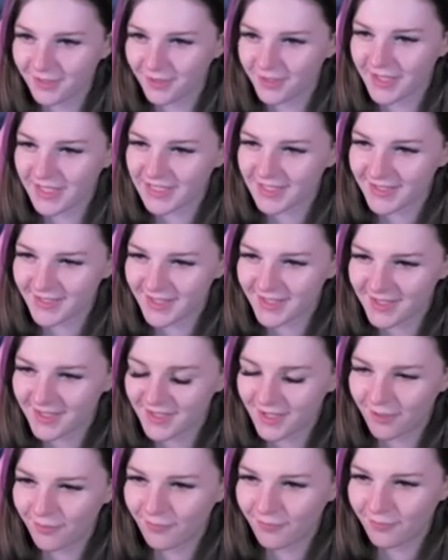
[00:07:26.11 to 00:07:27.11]
exist
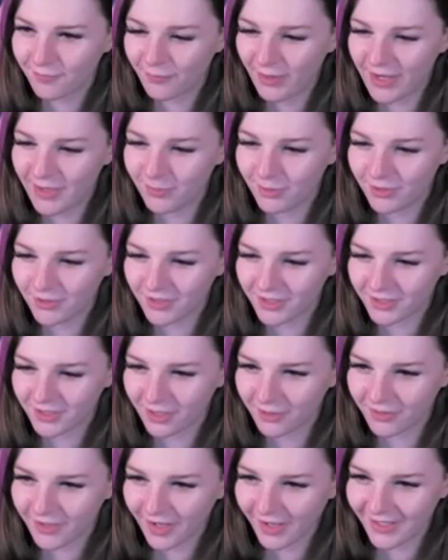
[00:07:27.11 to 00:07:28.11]
off Red Bull and
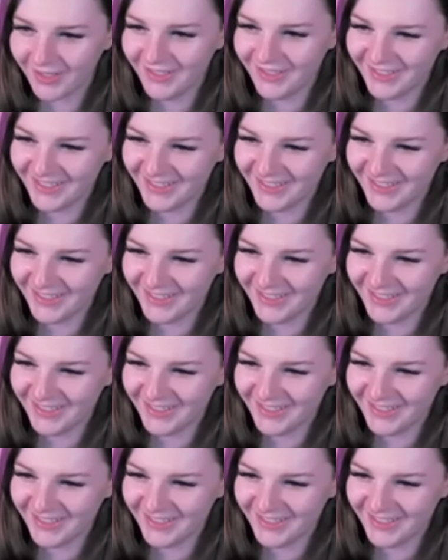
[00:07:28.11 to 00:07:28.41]
cocaine.